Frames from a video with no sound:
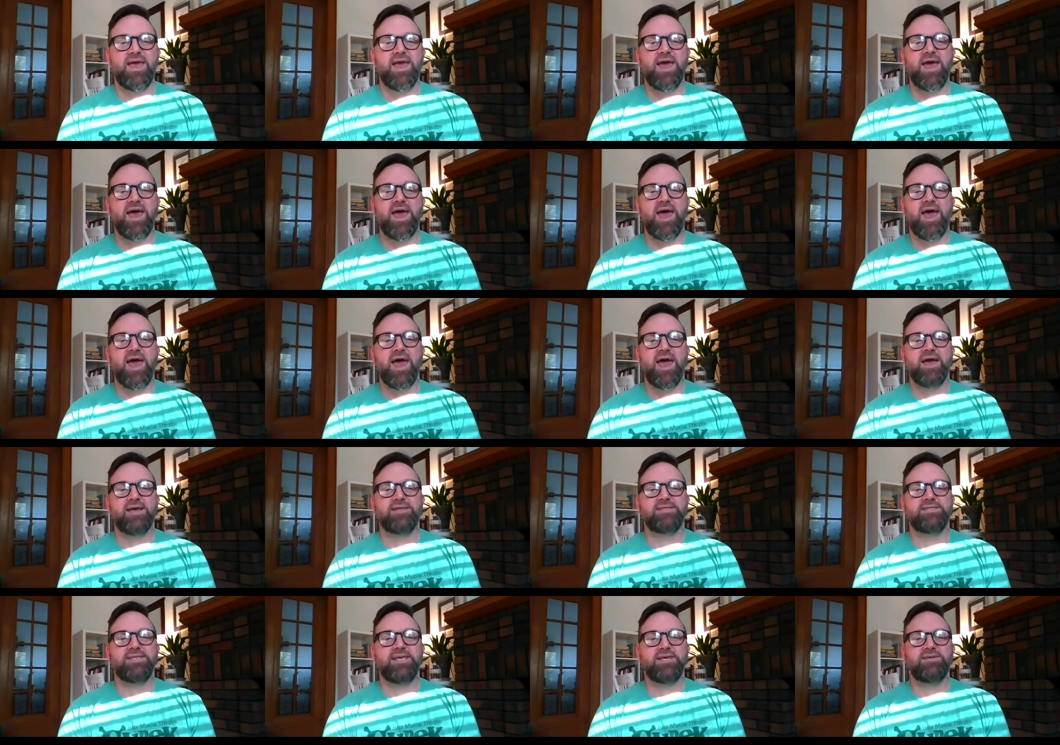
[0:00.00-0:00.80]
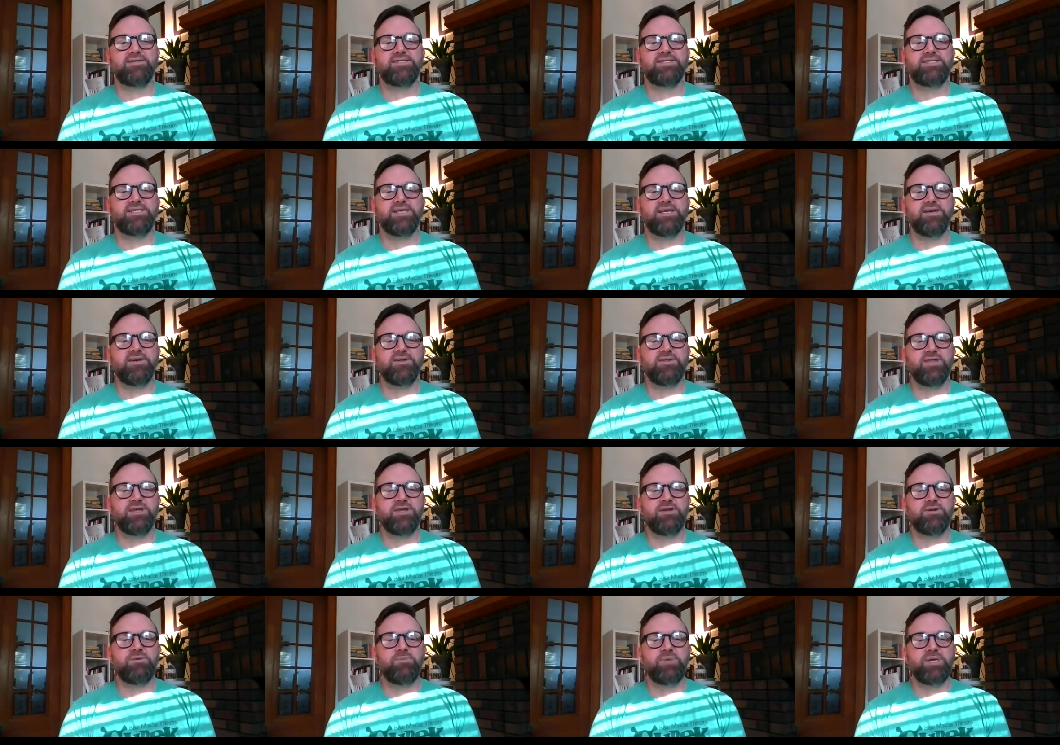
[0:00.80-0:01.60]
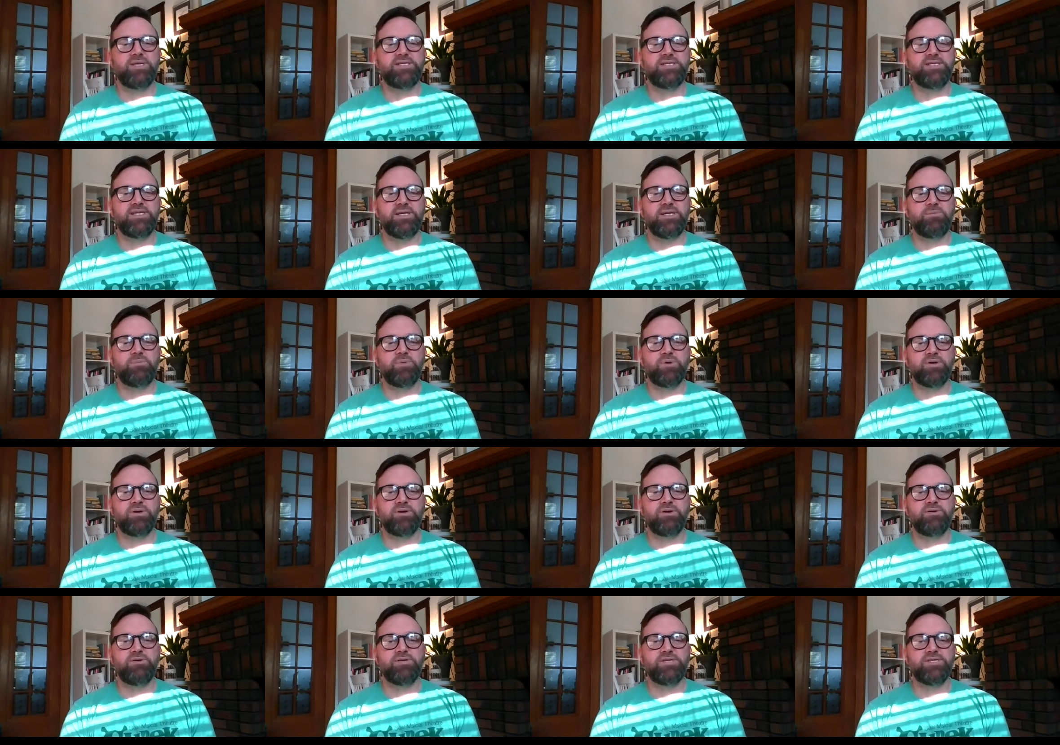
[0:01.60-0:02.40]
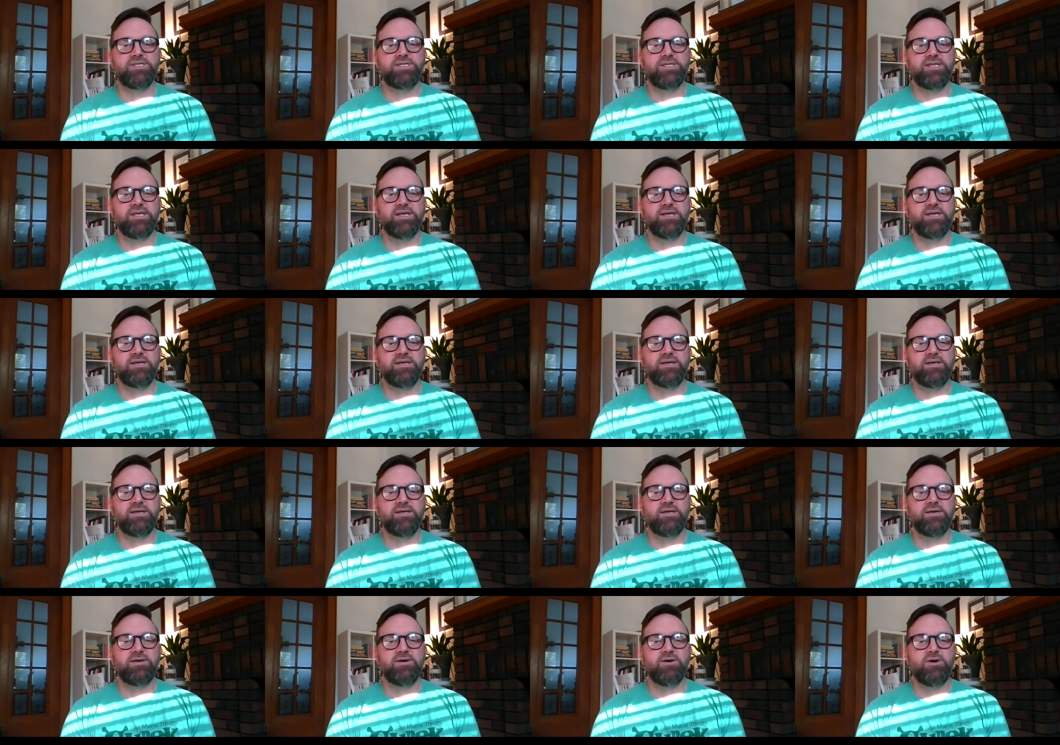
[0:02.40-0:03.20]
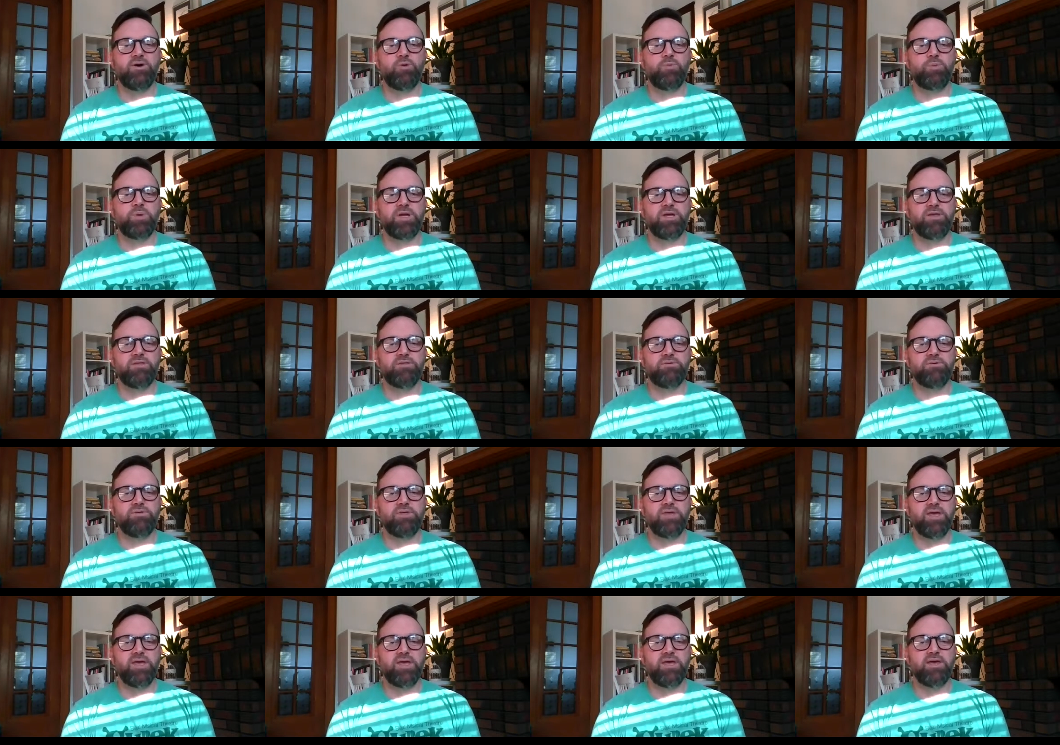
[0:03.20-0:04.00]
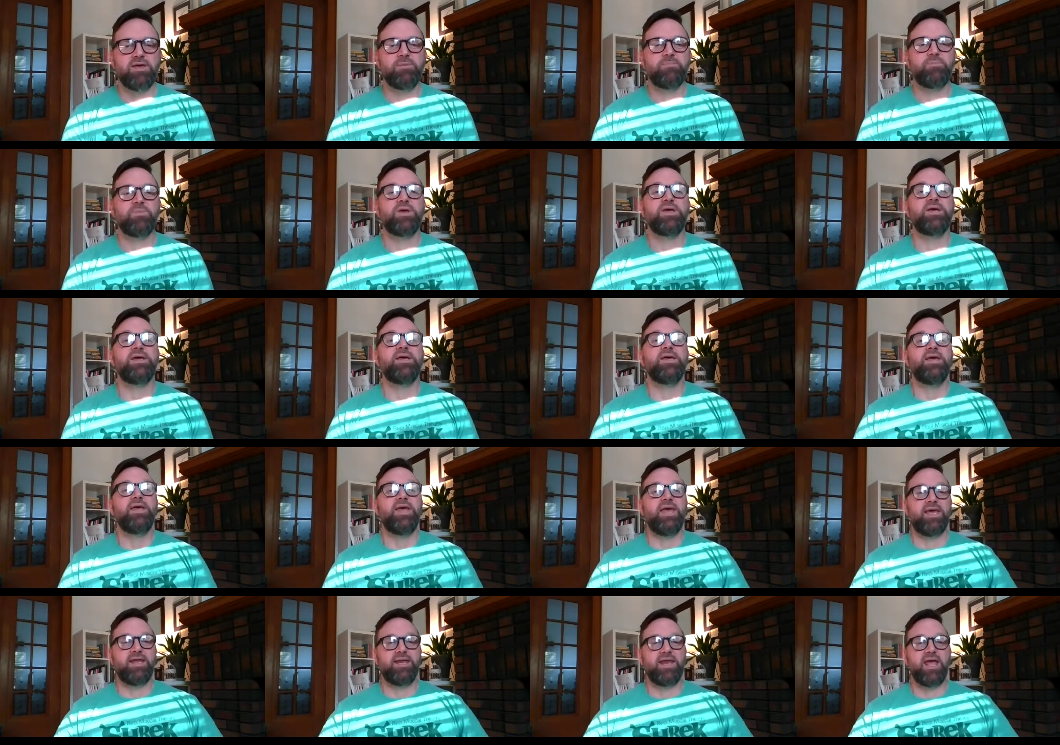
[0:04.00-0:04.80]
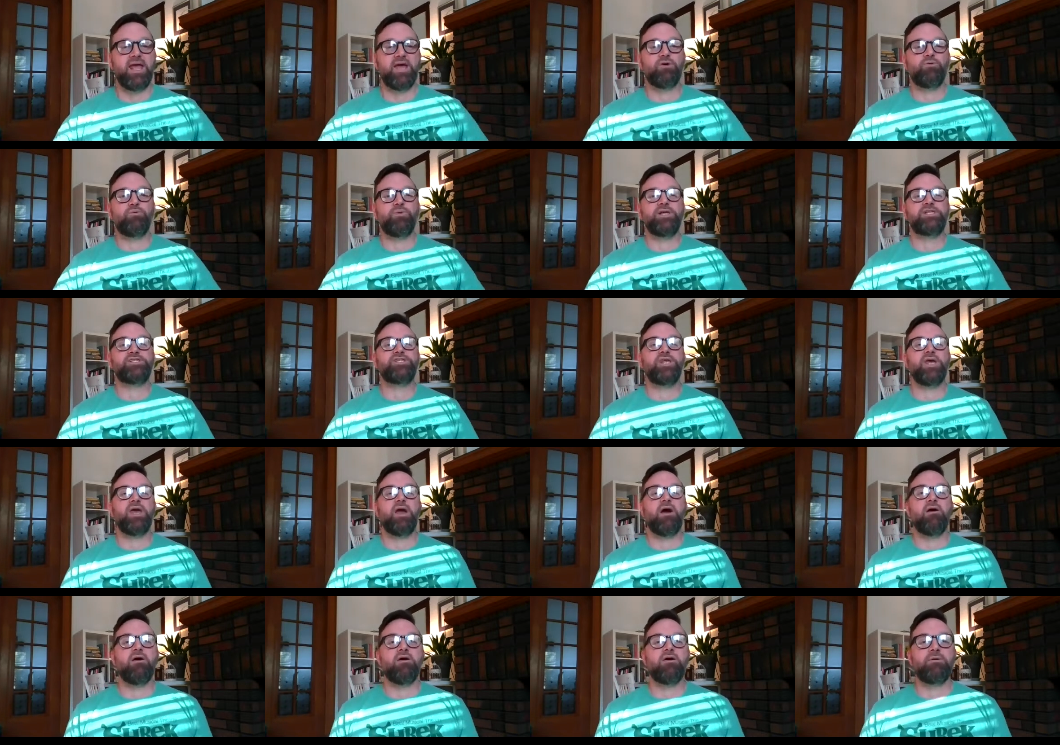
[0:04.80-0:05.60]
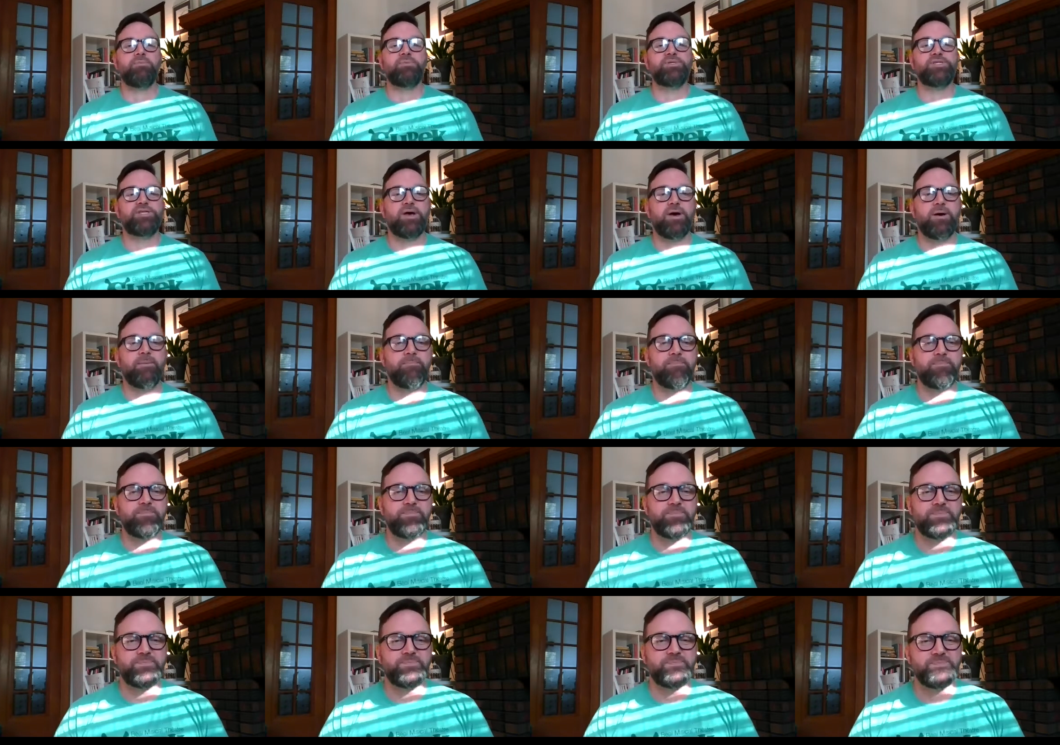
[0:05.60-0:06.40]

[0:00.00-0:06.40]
Exhale, sink a little bit deeper. Notice the opening through the hip. Inhale, reach the arms up.